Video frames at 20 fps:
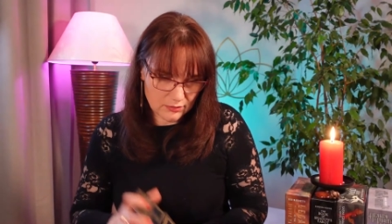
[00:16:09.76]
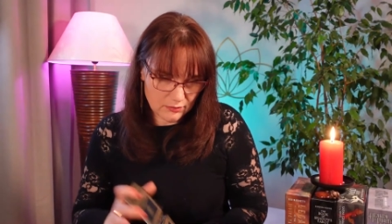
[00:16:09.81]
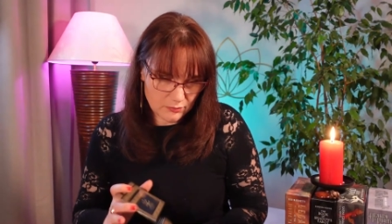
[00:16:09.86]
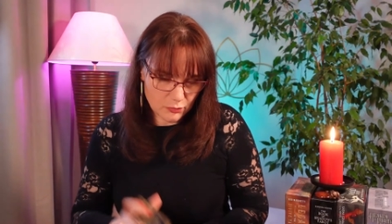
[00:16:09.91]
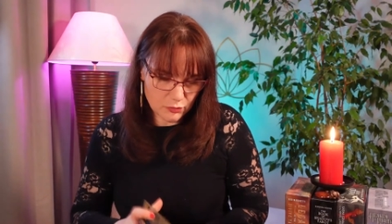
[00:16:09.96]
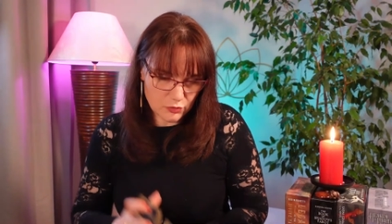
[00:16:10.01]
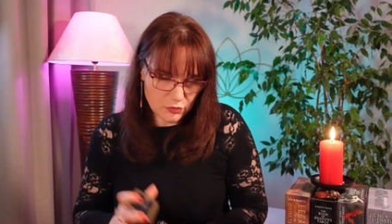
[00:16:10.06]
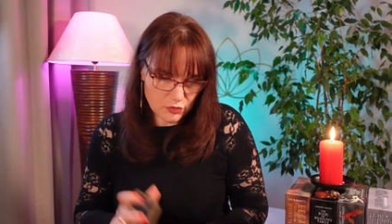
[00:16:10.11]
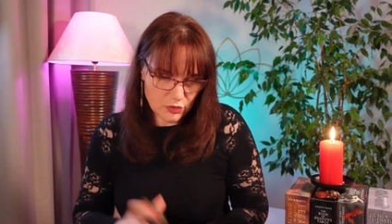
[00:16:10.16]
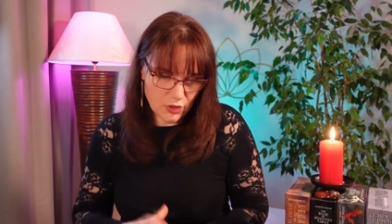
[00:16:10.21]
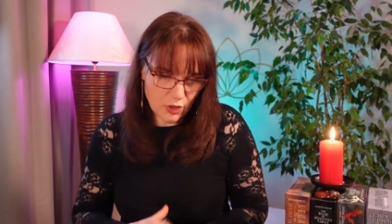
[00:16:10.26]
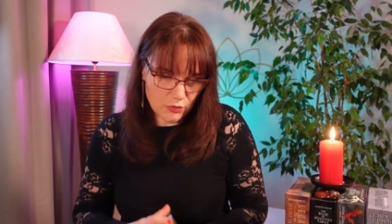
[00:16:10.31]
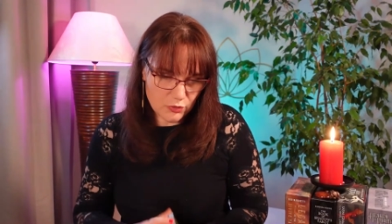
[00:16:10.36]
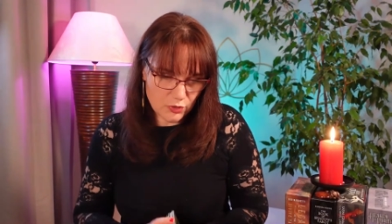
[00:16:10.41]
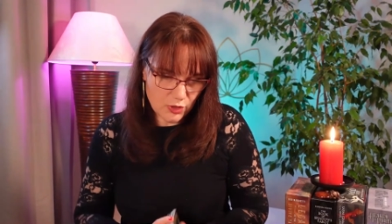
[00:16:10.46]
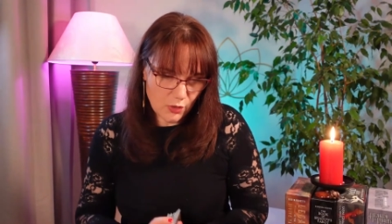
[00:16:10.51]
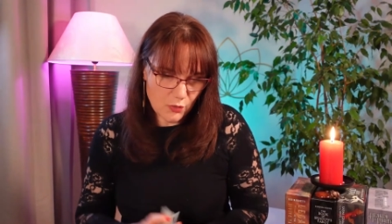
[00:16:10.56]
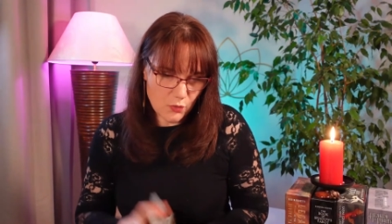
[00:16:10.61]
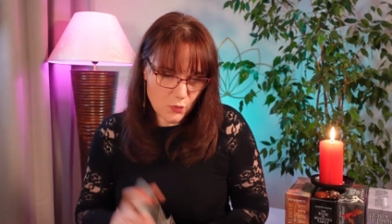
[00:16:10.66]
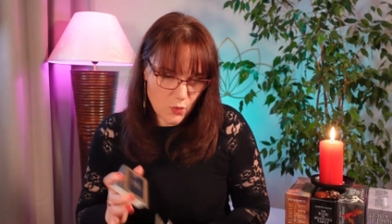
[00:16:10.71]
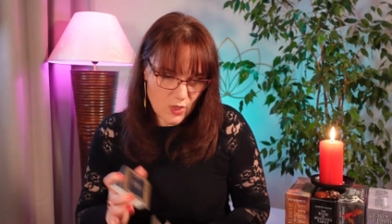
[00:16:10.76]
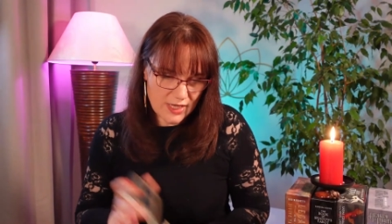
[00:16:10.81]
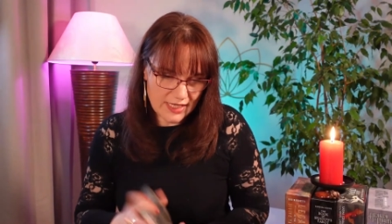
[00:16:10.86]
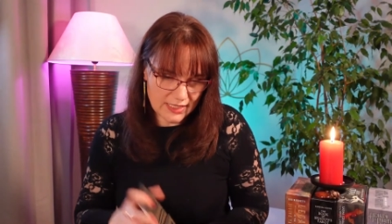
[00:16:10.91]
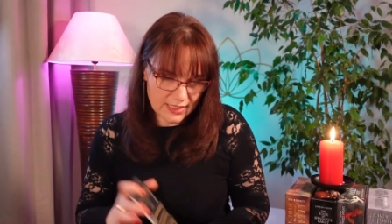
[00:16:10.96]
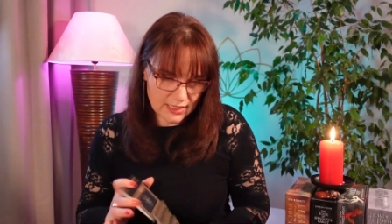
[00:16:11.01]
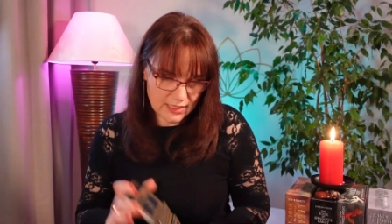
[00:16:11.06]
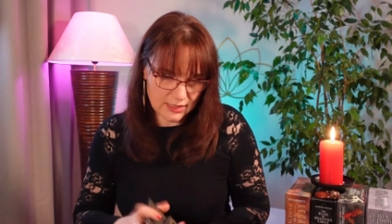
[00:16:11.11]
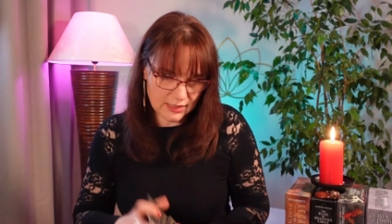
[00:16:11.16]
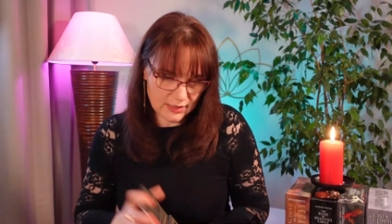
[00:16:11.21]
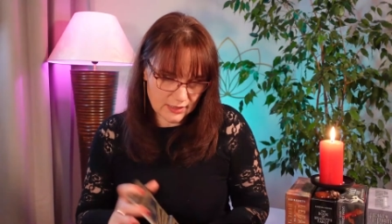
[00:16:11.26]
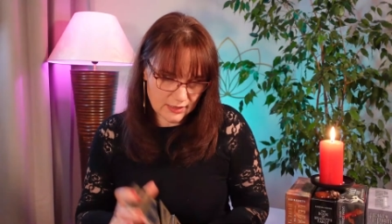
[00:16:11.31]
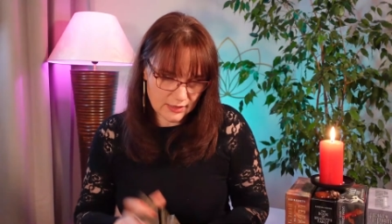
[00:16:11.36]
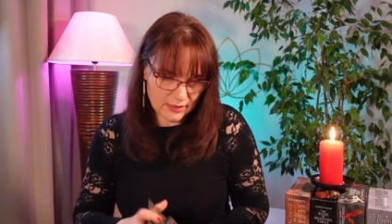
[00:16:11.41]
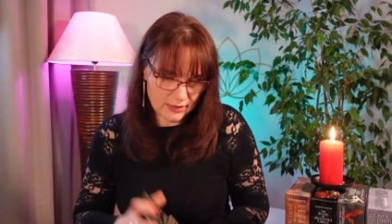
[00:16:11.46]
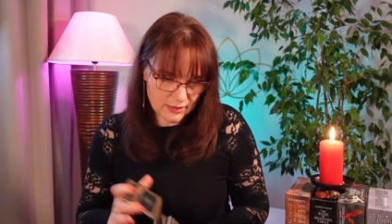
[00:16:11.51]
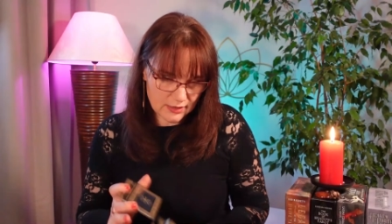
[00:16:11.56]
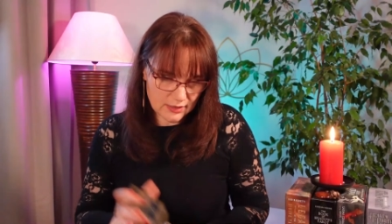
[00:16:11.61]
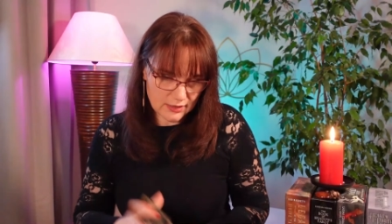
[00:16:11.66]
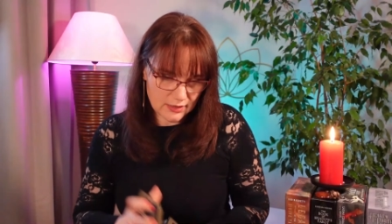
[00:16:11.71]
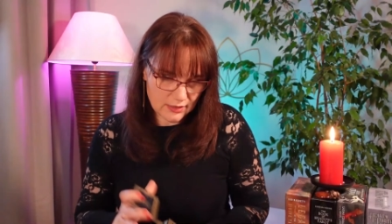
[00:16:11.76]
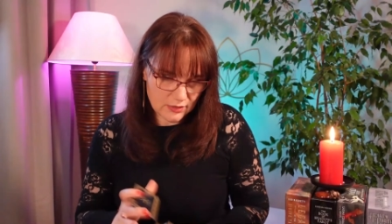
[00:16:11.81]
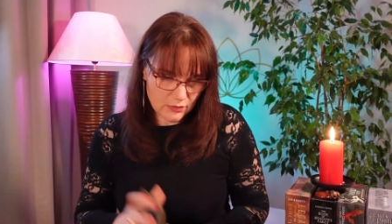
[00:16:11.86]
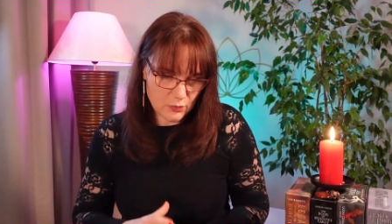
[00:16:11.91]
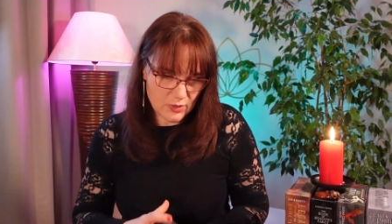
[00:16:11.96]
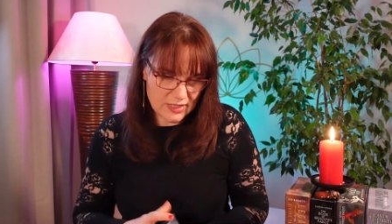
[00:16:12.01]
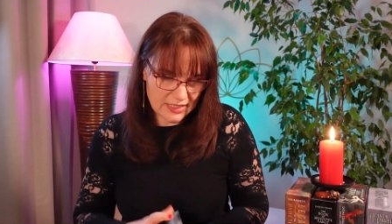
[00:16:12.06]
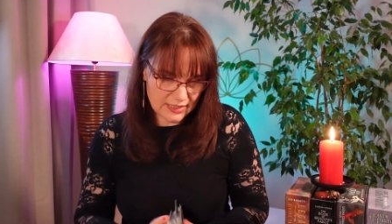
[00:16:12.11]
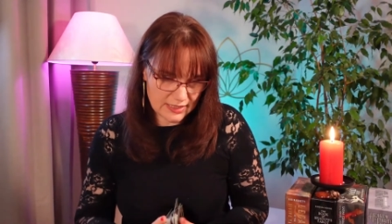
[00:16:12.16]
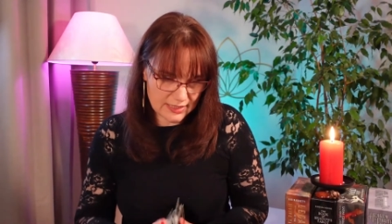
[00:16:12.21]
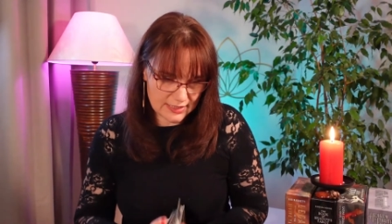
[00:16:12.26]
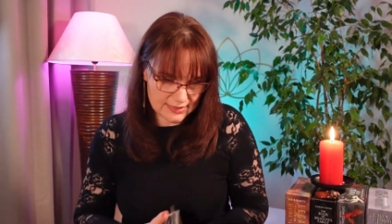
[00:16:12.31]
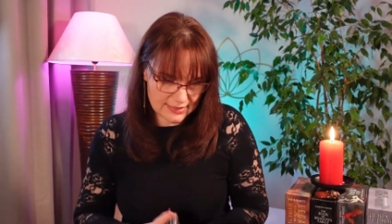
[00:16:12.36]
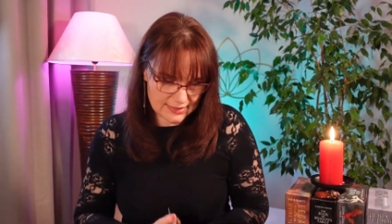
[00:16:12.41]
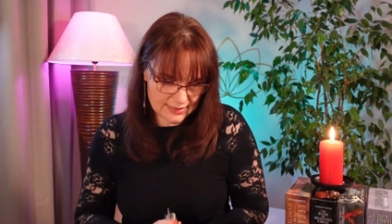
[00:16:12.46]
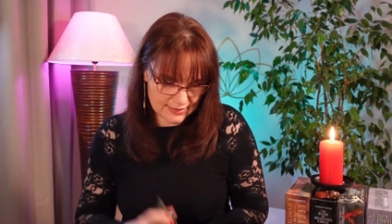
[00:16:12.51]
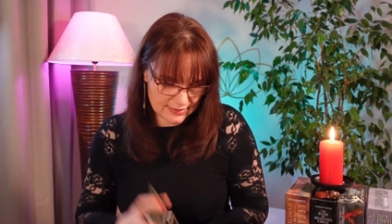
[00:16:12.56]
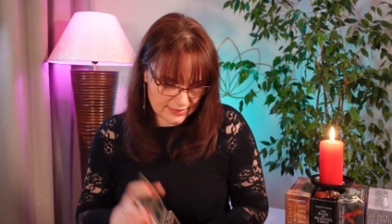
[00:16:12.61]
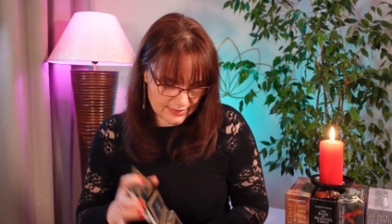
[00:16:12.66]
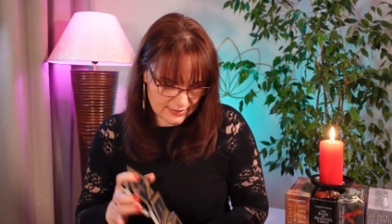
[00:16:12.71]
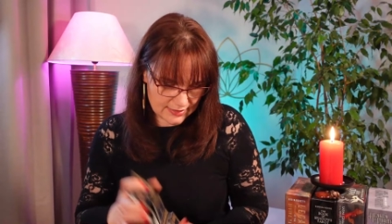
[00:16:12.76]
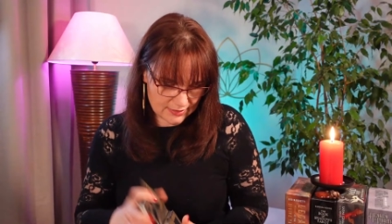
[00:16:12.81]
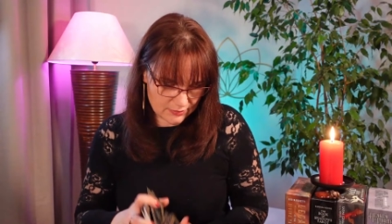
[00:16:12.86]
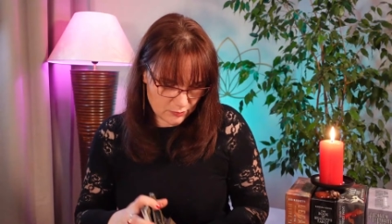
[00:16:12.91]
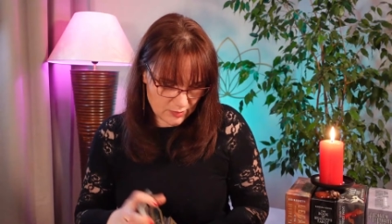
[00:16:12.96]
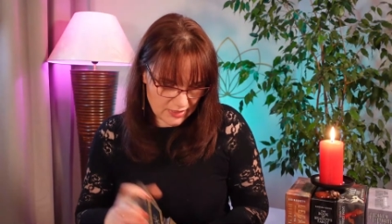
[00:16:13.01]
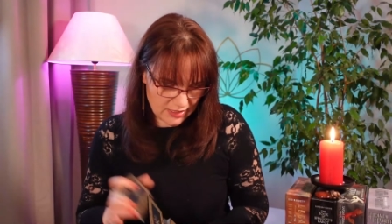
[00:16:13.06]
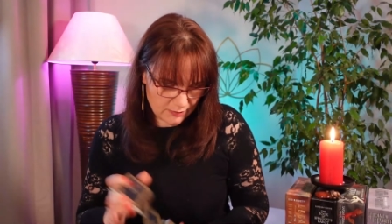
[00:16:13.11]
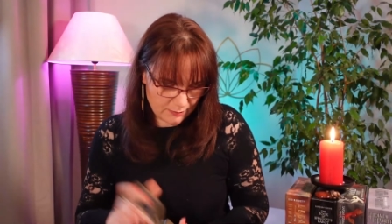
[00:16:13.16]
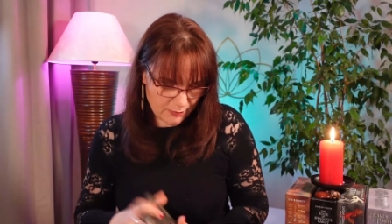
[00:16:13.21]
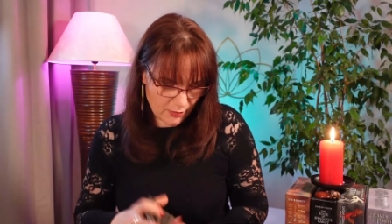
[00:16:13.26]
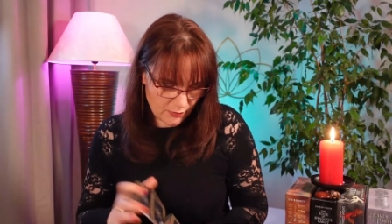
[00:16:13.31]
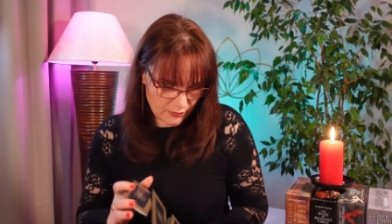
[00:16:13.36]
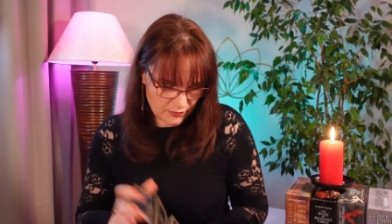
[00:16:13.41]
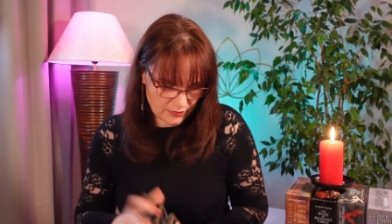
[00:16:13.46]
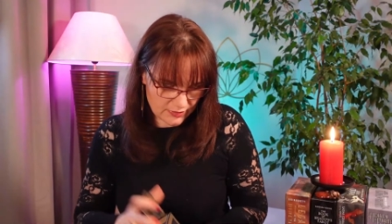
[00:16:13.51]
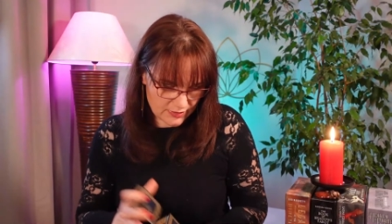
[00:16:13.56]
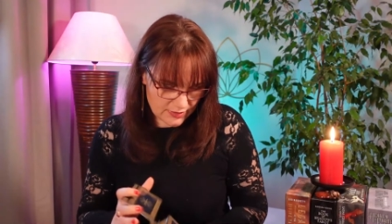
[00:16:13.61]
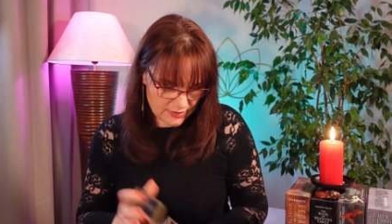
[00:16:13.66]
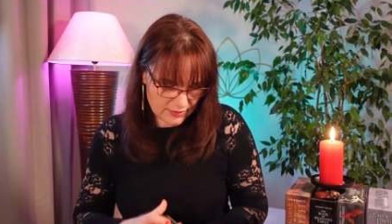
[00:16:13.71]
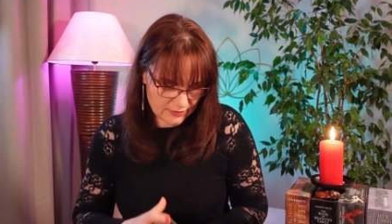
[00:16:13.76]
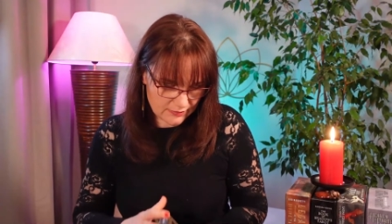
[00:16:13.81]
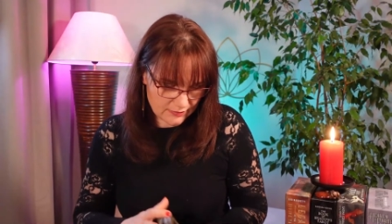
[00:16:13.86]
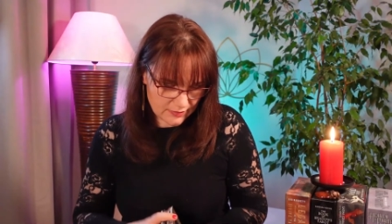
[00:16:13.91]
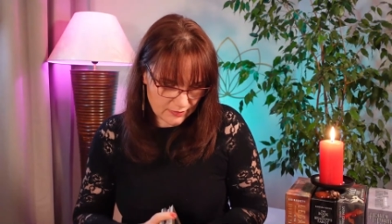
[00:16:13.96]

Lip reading: Would know your weaknesses, weak points.